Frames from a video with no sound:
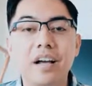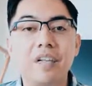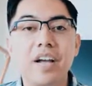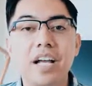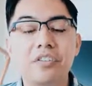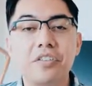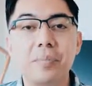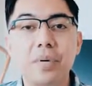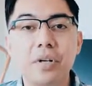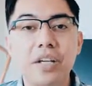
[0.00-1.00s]
I've actually
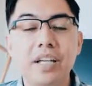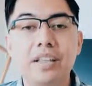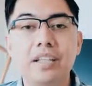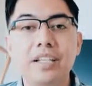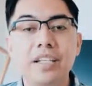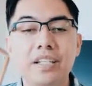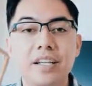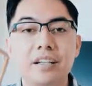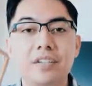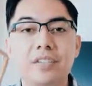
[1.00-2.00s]
put in the
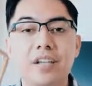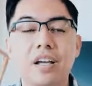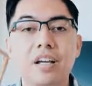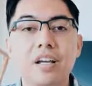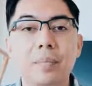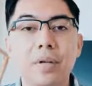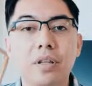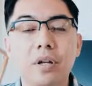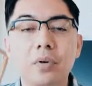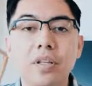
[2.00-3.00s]
details
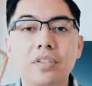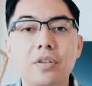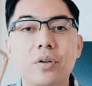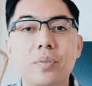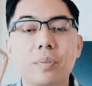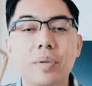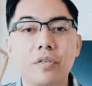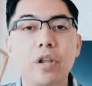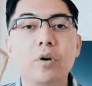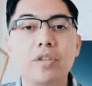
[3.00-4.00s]
below
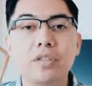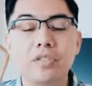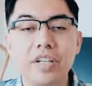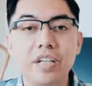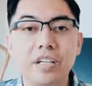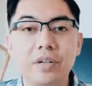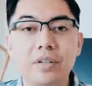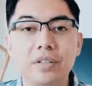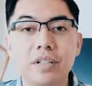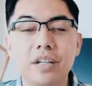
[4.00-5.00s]
this
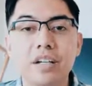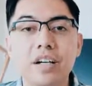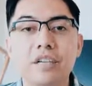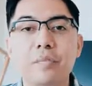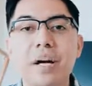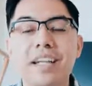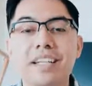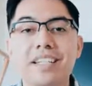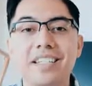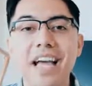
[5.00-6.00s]
video of my
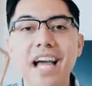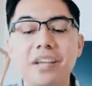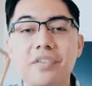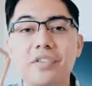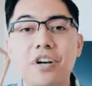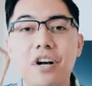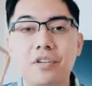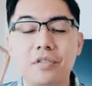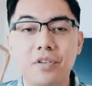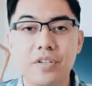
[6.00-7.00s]
exact
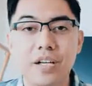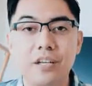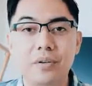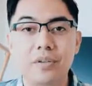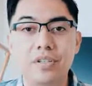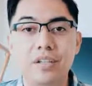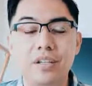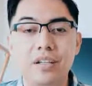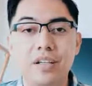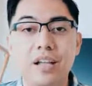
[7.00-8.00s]
photographers I use.
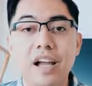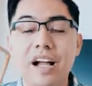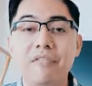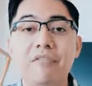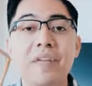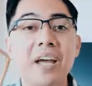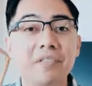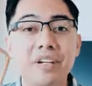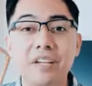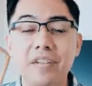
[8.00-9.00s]
I've
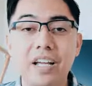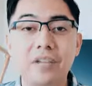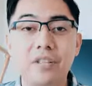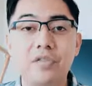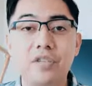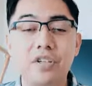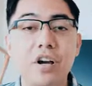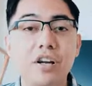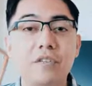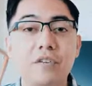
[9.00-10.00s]
never given out these
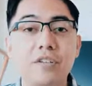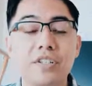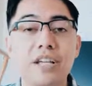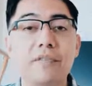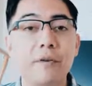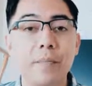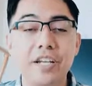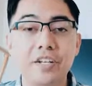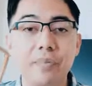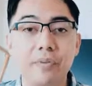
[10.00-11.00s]
photographers
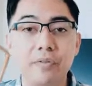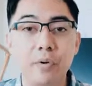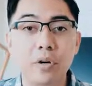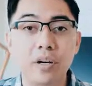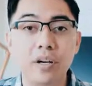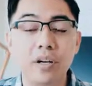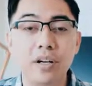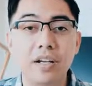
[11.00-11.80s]
information before.